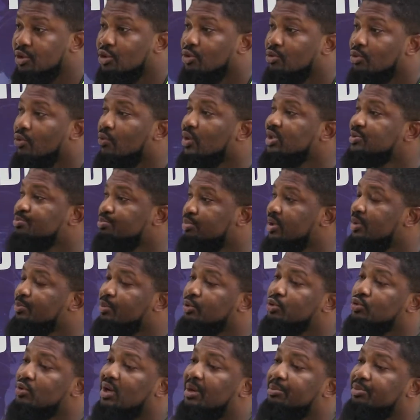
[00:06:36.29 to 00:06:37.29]
We want
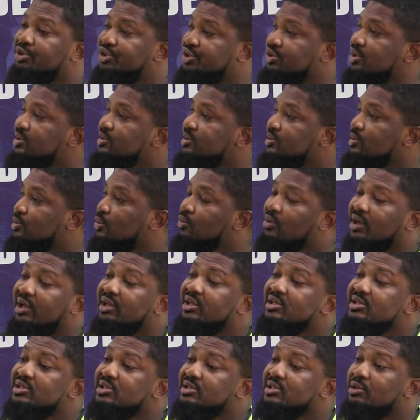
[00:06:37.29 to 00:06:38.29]
people to appreciate
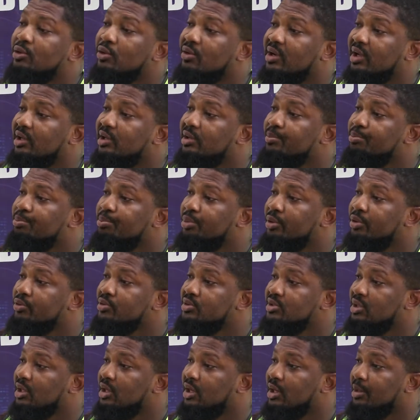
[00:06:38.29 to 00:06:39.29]
locally
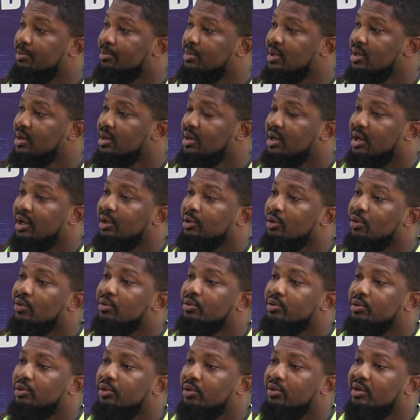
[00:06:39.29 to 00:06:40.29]
built
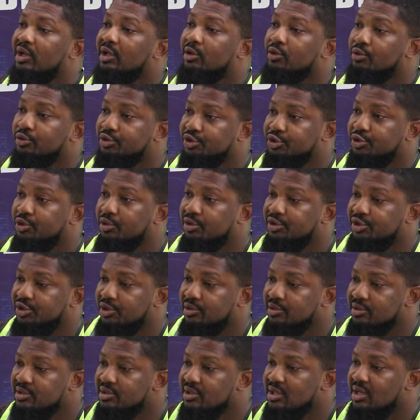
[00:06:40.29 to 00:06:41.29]
local
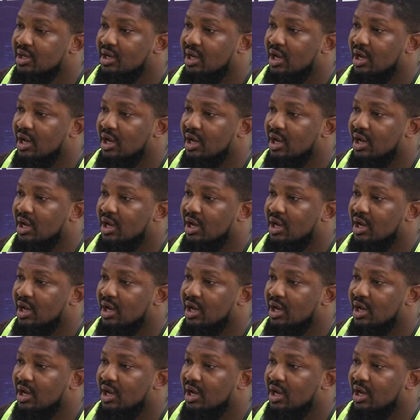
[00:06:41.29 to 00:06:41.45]
constructions,